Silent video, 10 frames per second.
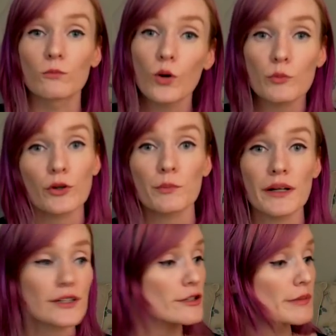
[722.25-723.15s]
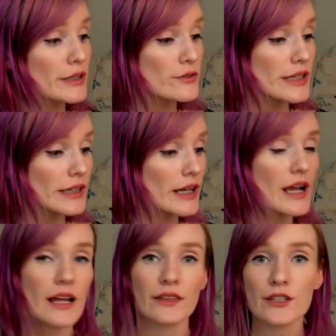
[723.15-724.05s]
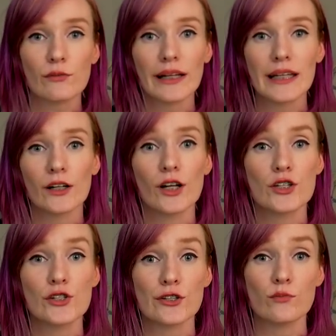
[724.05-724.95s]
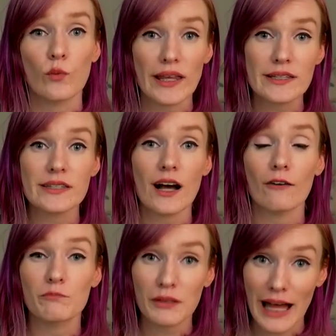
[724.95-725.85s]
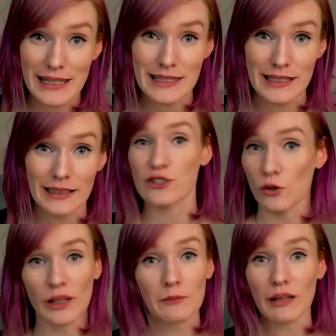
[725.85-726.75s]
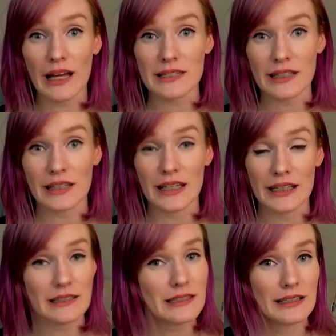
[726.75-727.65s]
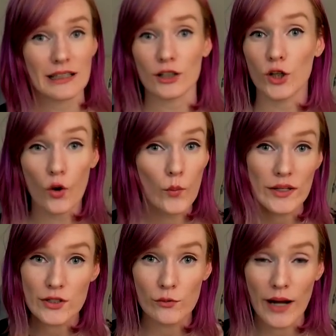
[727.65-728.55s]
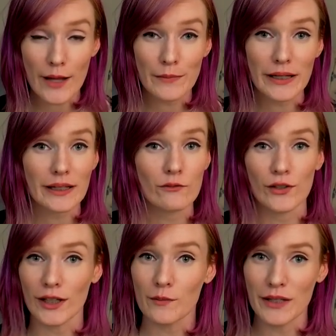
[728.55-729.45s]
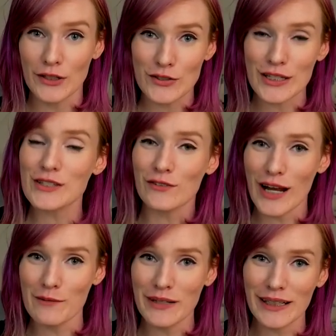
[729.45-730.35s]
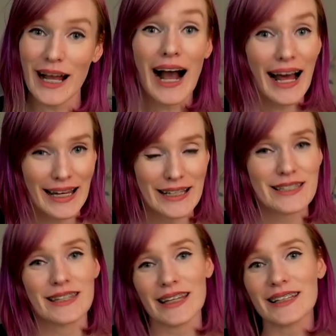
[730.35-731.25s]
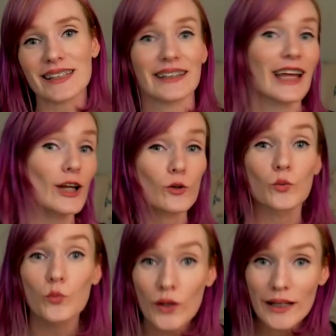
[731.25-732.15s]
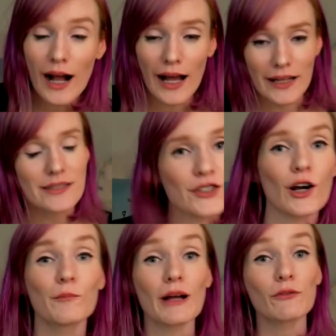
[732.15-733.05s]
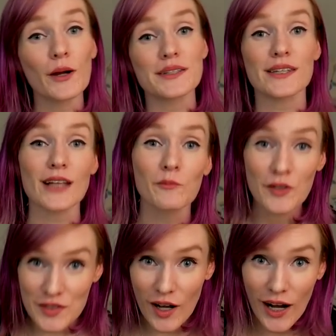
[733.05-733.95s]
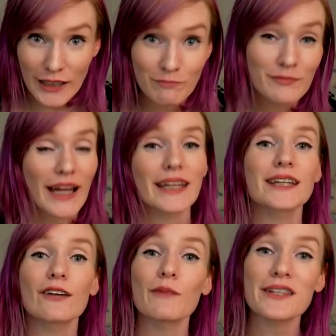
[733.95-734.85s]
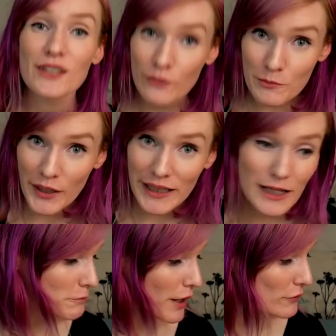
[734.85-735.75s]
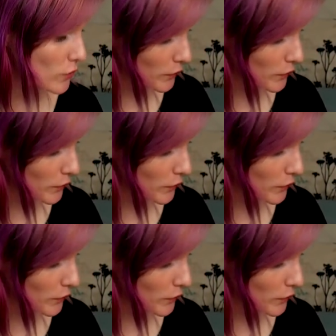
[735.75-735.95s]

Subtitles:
more appropriate to be using. This right here is just waste of plastic. Don't like plastic things. Go with ceramic if you're gonna be using ceramic hides and things like that, or wood hides. So my voice is almost gone. I need to give myself a break. But for